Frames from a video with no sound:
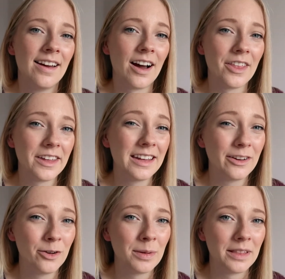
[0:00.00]
I think it
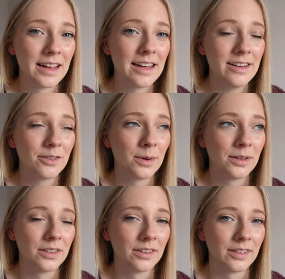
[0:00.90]
could be the heat as well
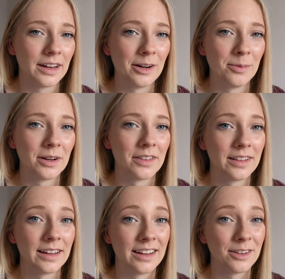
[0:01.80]
that doesn't help, and I think
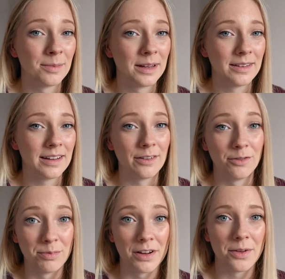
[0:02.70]
that gets me out
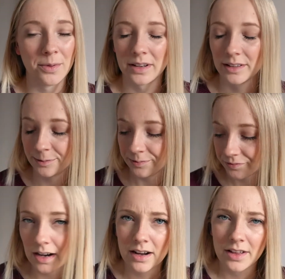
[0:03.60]
of breath quicker.
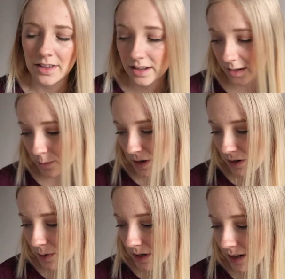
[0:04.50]
I think week
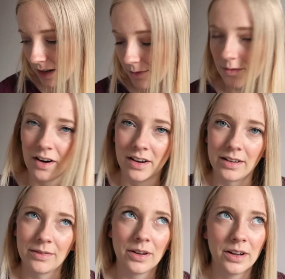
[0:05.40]

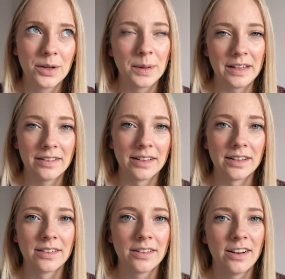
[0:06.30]
25,
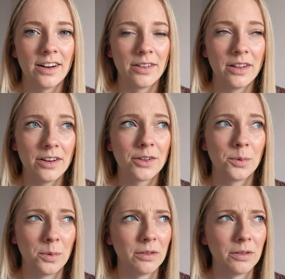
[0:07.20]
26, last